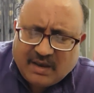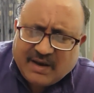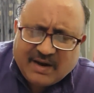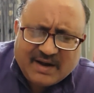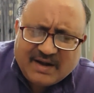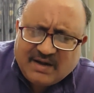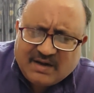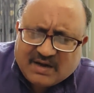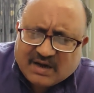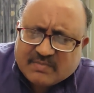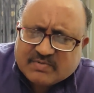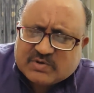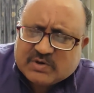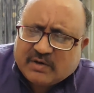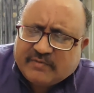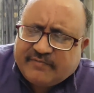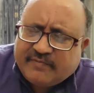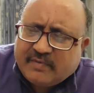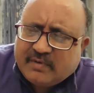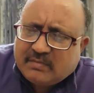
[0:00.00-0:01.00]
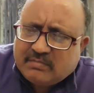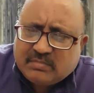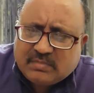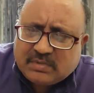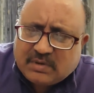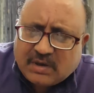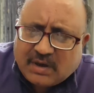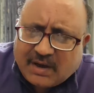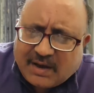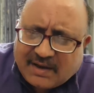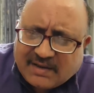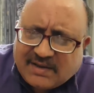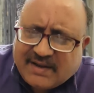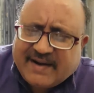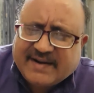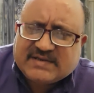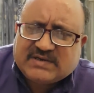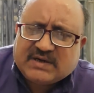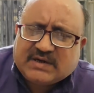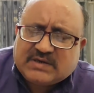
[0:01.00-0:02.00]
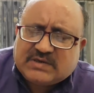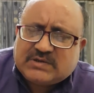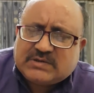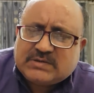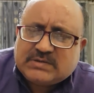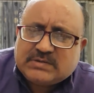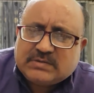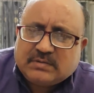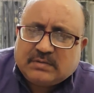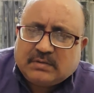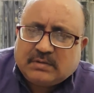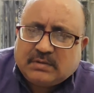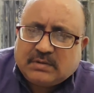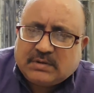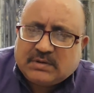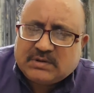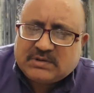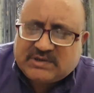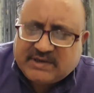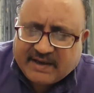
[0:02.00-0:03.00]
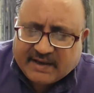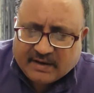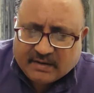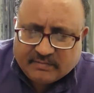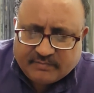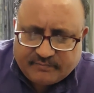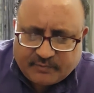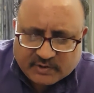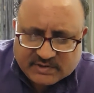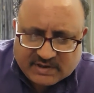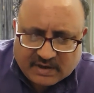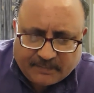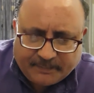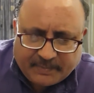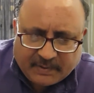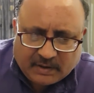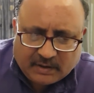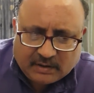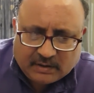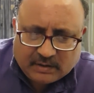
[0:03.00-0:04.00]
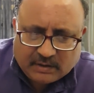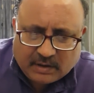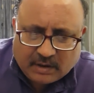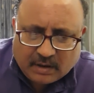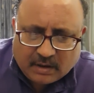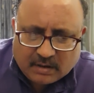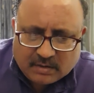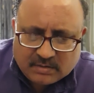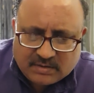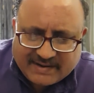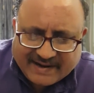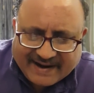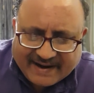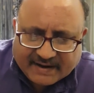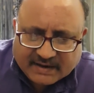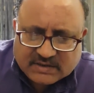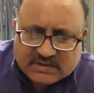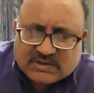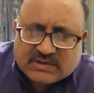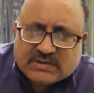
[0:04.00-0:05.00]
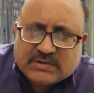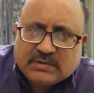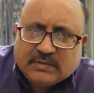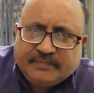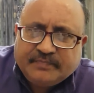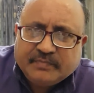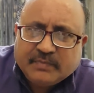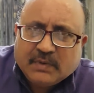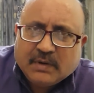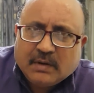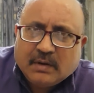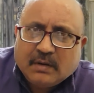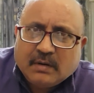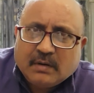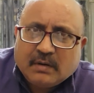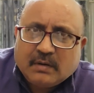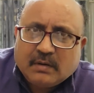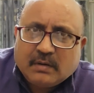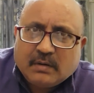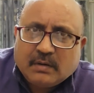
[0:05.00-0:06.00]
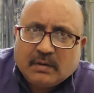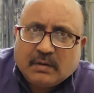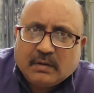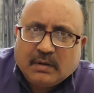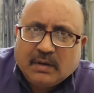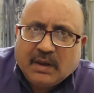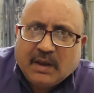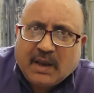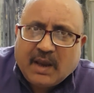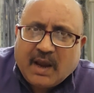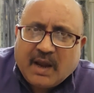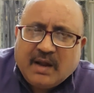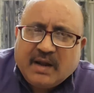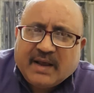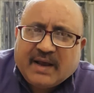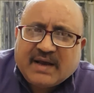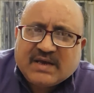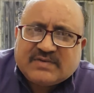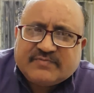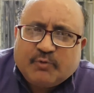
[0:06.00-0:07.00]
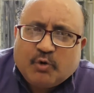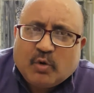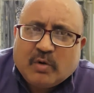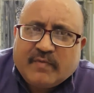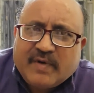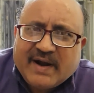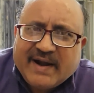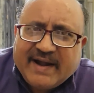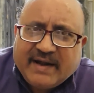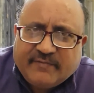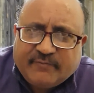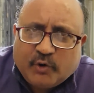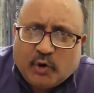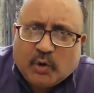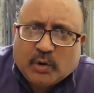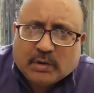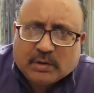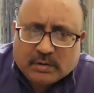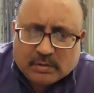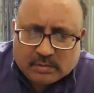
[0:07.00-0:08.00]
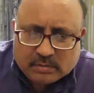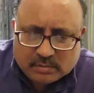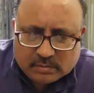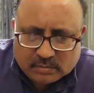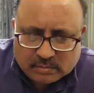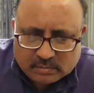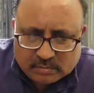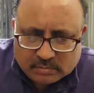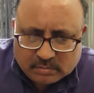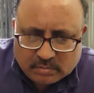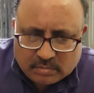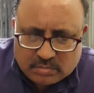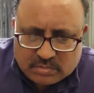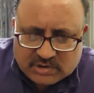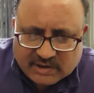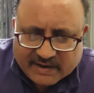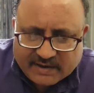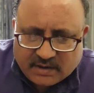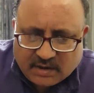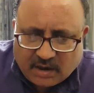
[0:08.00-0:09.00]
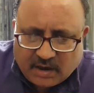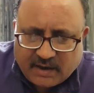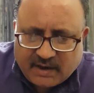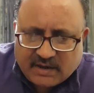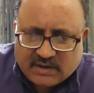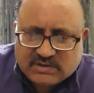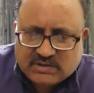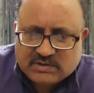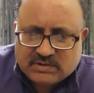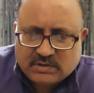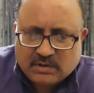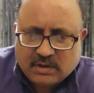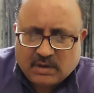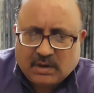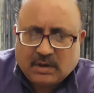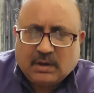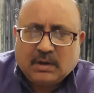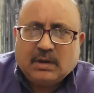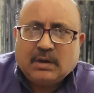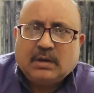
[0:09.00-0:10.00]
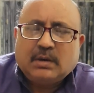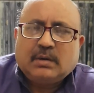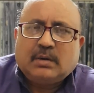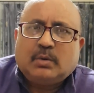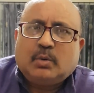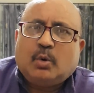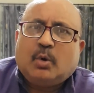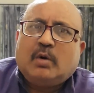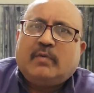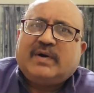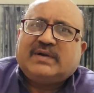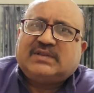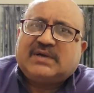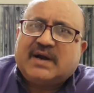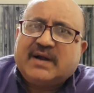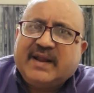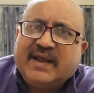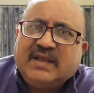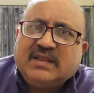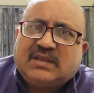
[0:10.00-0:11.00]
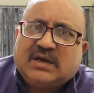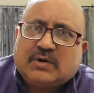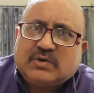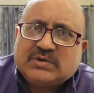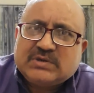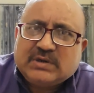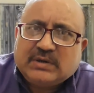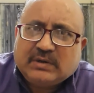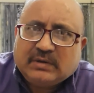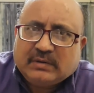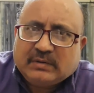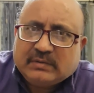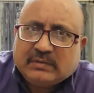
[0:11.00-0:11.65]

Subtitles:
In terms of other assets, say, for example, tanks, India has 4184, China has over 13,000.